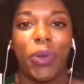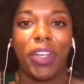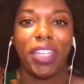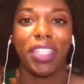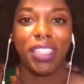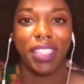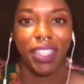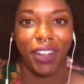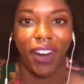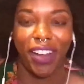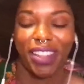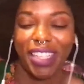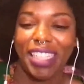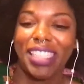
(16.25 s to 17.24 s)
us here
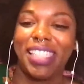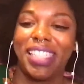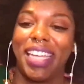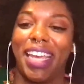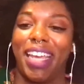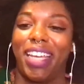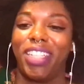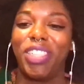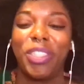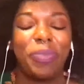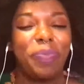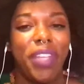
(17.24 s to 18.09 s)
on the stage.